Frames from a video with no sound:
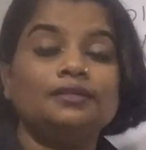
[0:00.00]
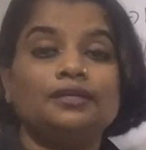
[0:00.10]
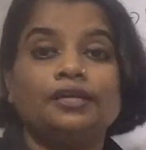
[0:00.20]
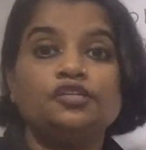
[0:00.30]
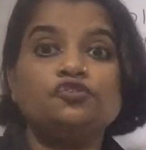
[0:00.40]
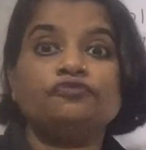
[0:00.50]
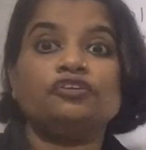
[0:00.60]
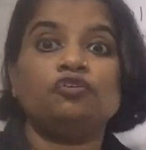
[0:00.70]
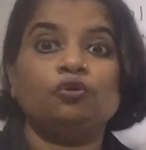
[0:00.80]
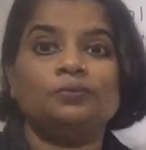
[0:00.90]
In the case of
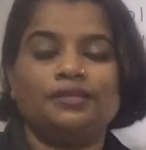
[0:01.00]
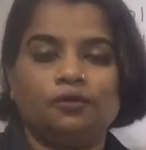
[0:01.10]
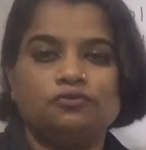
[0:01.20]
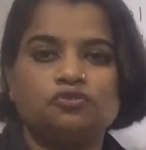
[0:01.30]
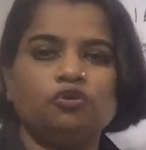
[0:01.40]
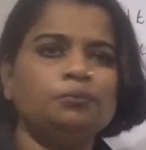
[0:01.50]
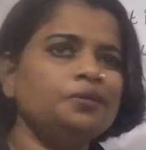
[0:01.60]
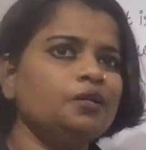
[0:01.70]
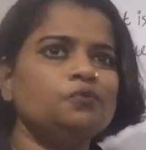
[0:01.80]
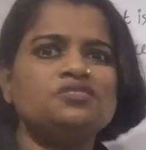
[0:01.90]
the common
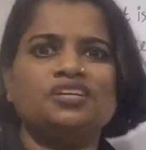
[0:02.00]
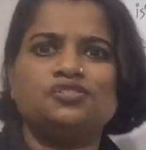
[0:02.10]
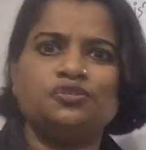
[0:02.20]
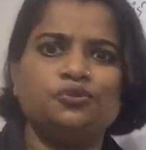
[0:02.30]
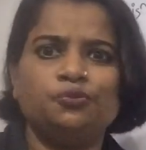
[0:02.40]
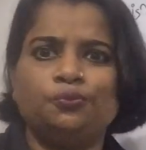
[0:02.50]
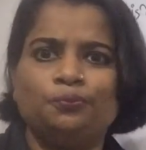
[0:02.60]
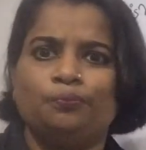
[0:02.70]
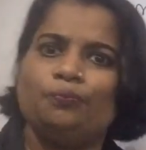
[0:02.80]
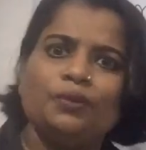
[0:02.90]
nouns that you
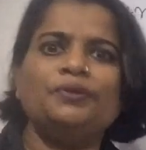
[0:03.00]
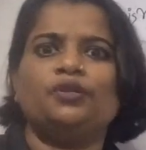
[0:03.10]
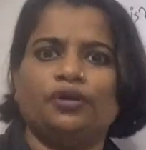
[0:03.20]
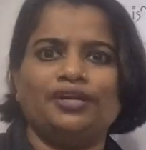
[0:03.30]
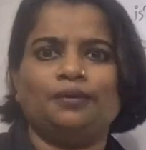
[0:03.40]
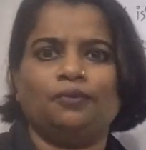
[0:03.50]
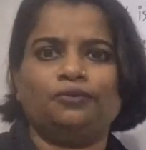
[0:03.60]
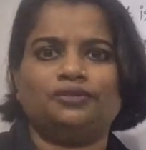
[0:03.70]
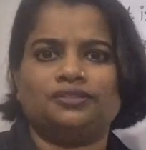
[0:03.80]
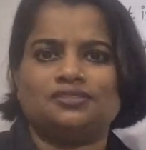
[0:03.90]
may be knowing
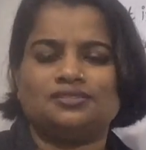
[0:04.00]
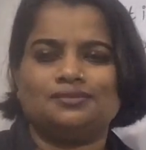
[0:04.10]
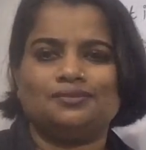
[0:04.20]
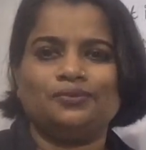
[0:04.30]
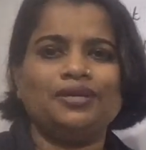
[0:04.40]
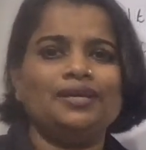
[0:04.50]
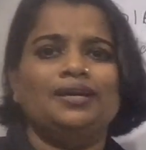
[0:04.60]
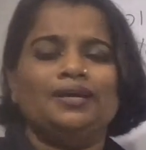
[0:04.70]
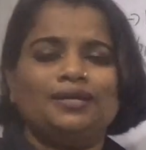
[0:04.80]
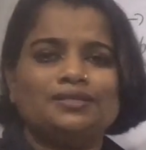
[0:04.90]
about it.
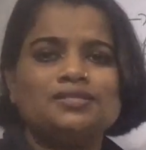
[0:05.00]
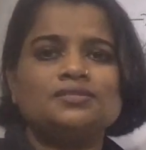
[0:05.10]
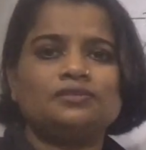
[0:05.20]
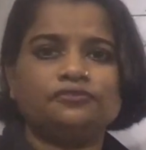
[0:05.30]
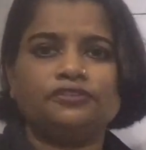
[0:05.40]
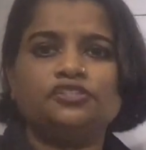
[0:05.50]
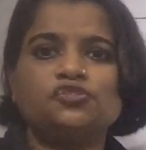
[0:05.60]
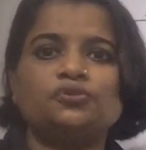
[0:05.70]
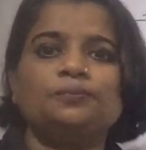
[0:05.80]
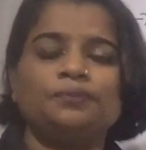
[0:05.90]
Okay, it is
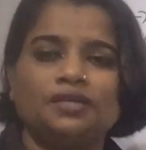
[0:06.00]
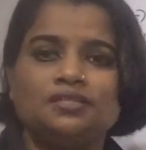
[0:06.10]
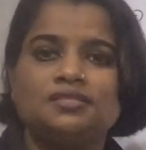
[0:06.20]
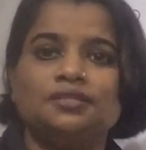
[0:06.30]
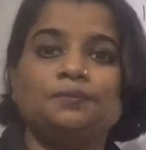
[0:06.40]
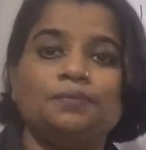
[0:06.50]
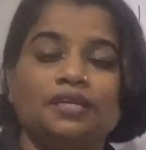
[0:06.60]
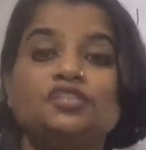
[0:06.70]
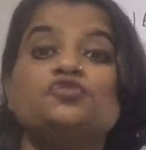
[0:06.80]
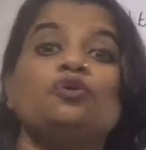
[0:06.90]
referring to a person,
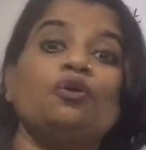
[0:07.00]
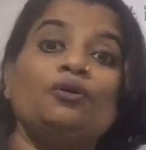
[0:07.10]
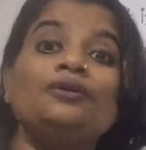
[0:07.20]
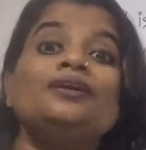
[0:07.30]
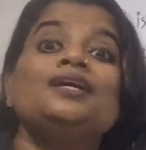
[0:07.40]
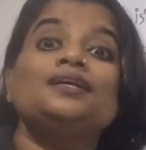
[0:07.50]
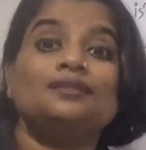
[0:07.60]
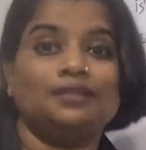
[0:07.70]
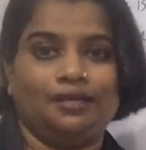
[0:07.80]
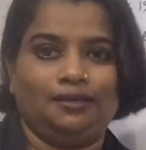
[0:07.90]
place or
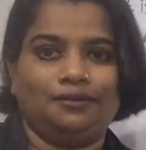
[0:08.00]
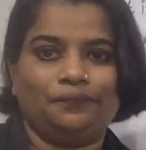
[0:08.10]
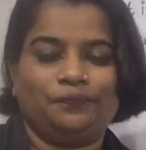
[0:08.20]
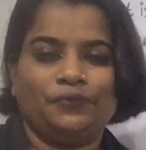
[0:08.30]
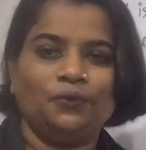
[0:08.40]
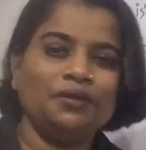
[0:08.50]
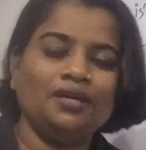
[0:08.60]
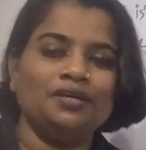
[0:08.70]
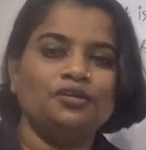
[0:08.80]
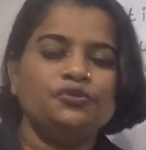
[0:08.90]
thing.
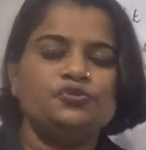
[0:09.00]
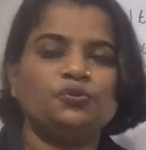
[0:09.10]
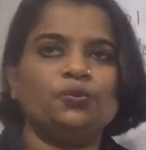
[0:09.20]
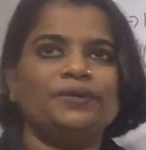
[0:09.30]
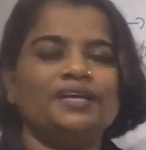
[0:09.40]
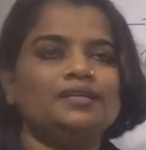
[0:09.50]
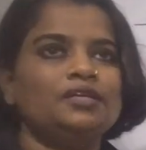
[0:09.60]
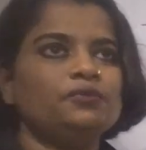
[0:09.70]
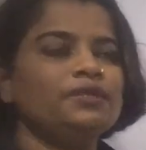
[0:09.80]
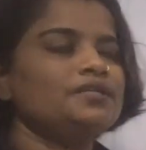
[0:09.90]
Okay, so we can
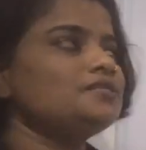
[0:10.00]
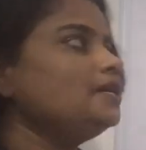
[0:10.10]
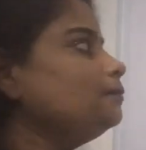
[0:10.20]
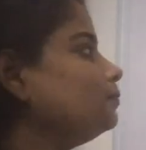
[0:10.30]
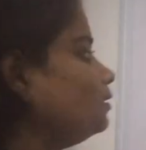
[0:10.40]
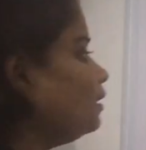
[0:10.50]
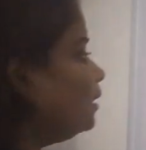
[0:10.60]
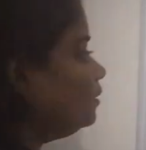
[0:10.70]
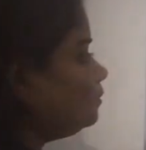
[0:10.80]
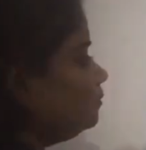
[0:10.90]
give the example
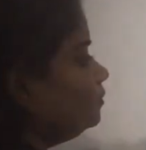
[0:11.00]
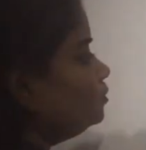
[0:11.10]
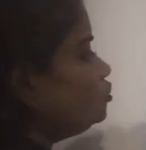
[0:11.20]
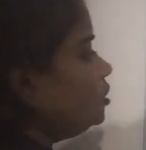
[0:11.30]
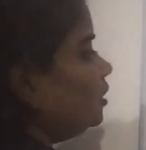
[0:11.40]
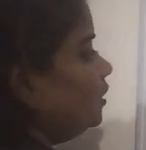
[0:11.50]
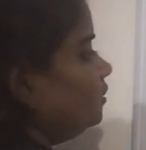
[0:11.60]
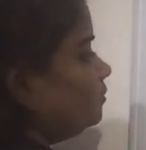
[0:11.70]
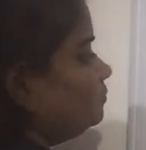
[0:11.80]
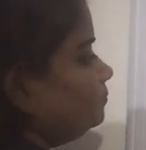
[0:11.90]
like a
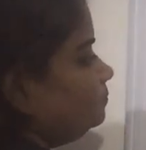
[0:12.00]
child.